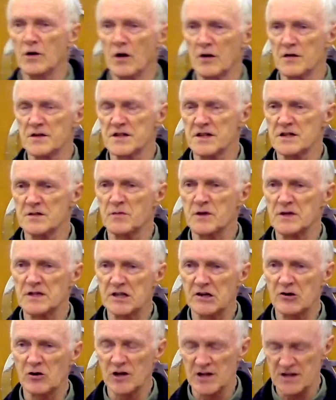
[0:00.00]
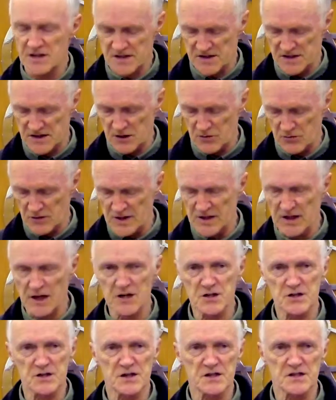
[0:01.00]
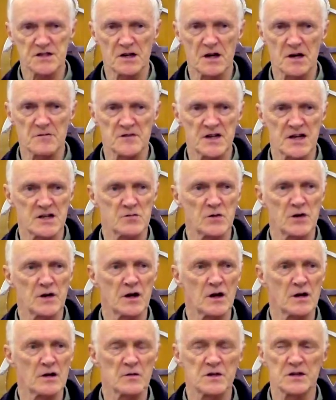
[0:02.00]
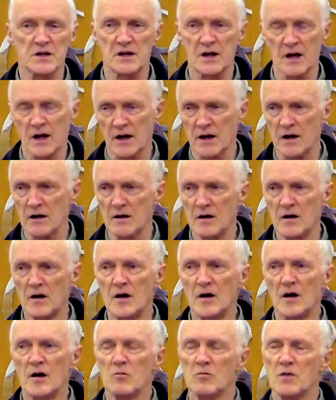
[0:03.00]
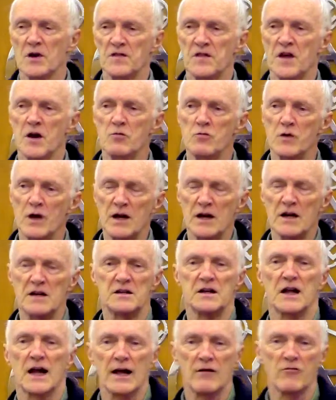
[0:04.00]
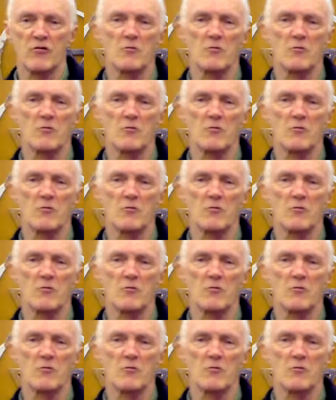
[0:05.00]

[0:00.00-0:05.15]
not just materialistic reductionist types as we know them today, but they really did have